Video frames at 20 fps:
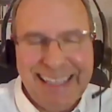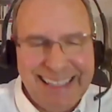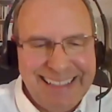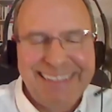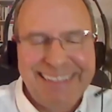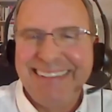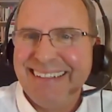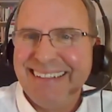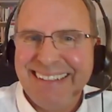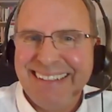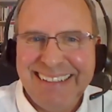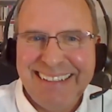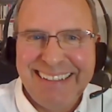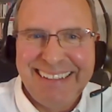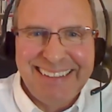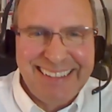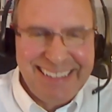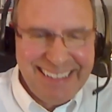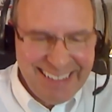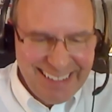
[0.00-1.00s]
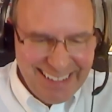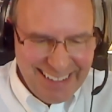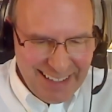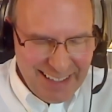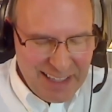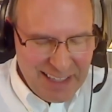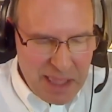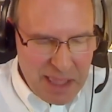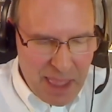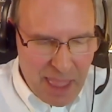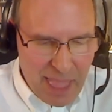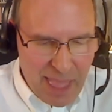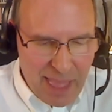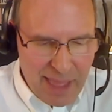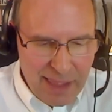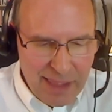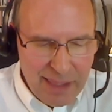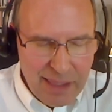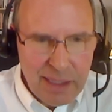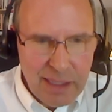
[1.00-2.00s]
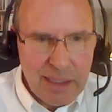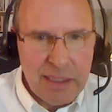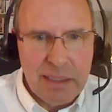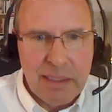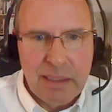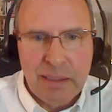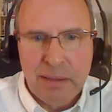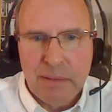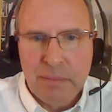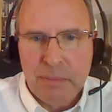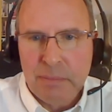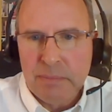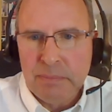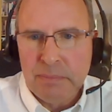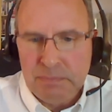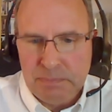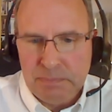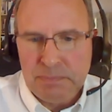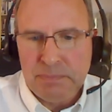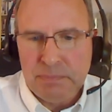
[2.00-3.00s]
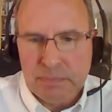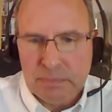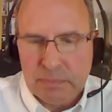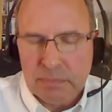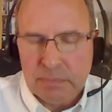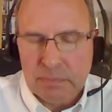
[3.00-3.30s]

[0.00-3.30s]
stick around for a little bit, they can. But